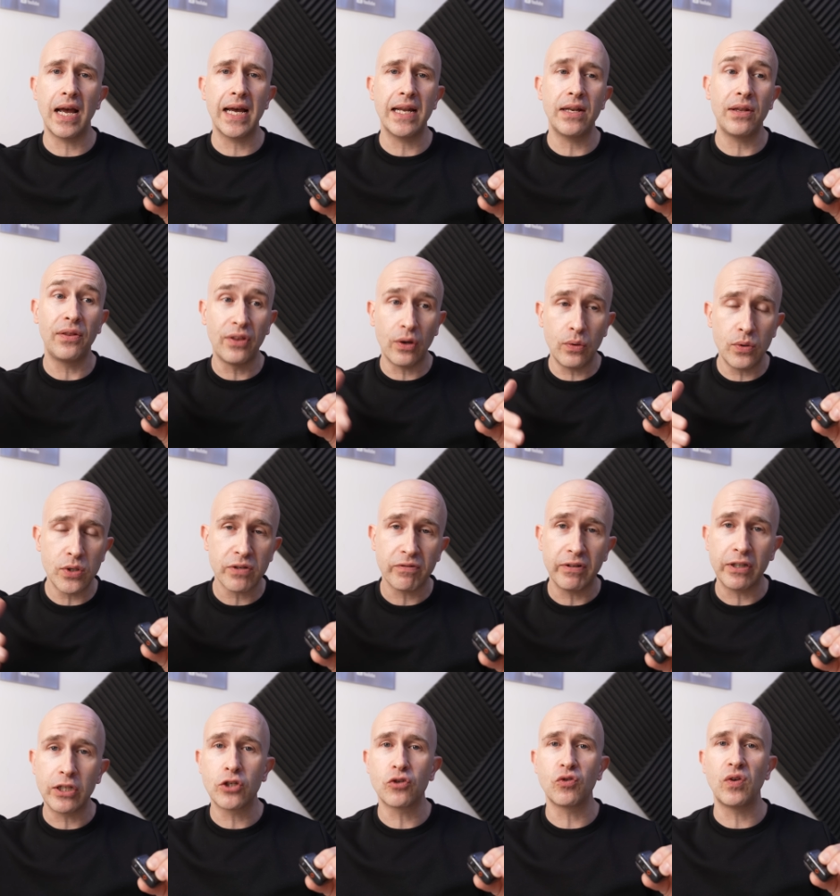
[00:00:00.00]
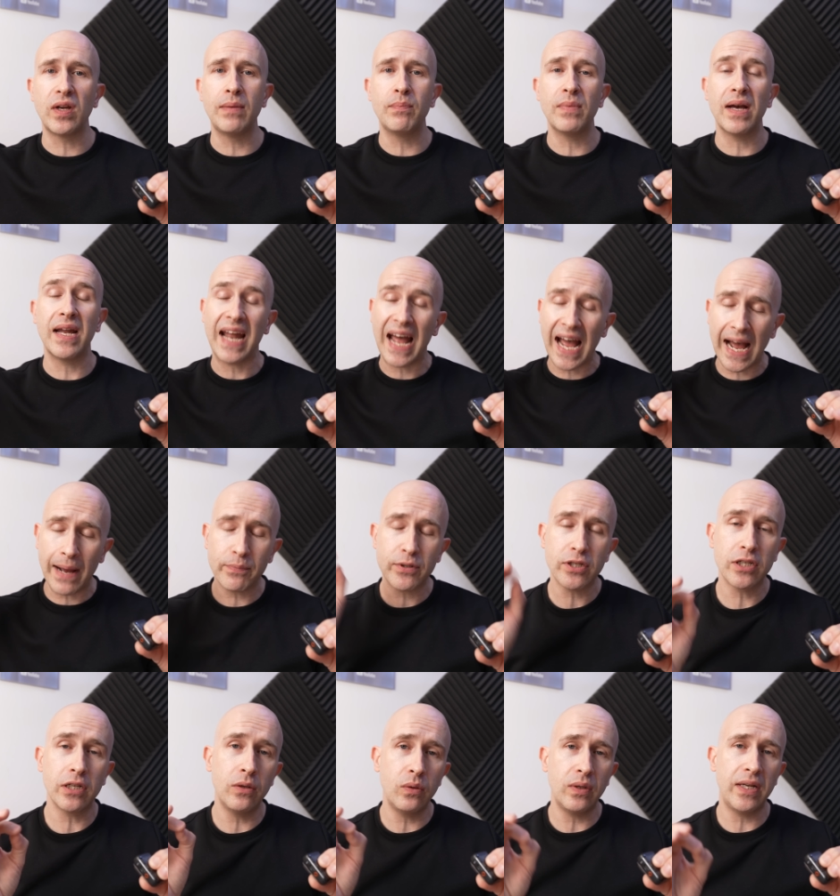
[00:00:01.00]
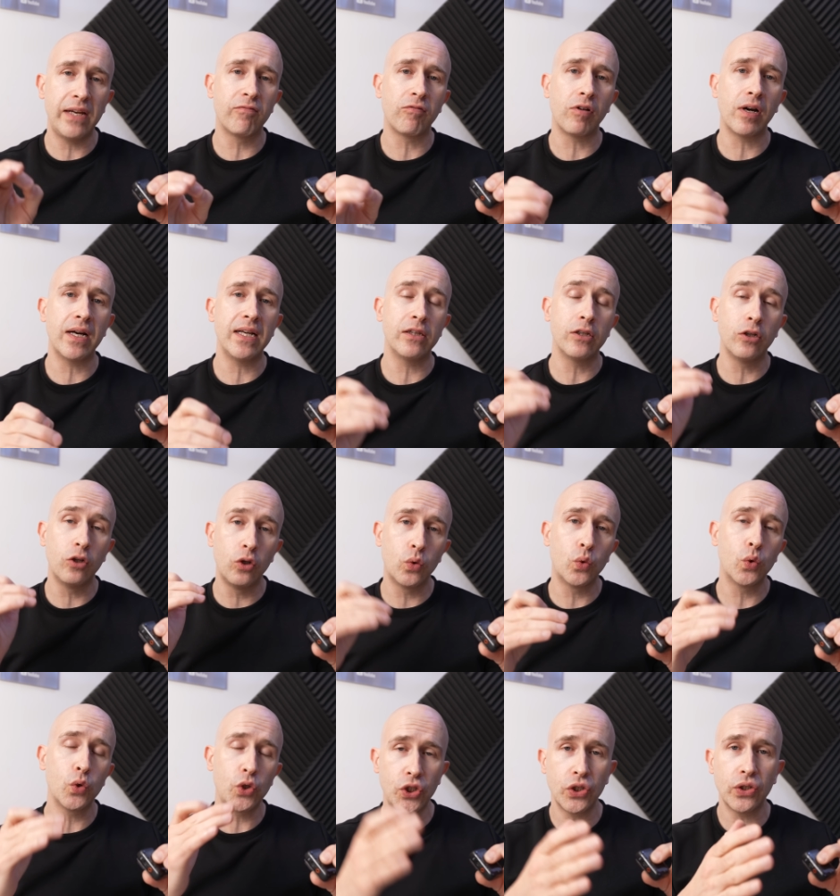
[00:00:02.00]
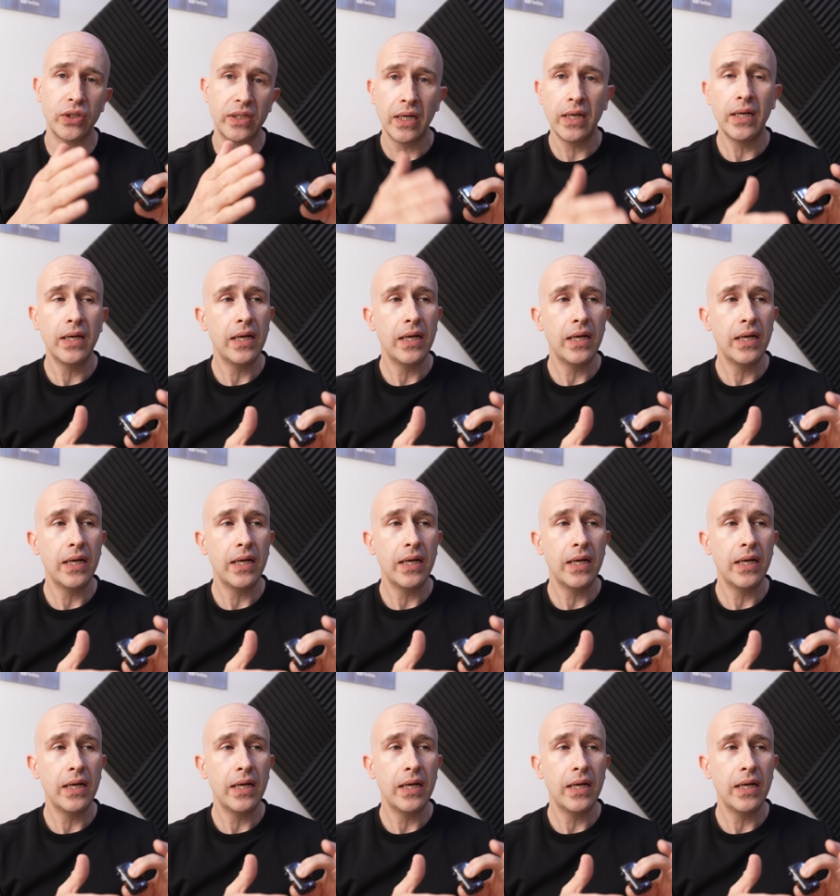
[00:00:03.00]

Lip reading: and those are extreme and absolutely right. The law should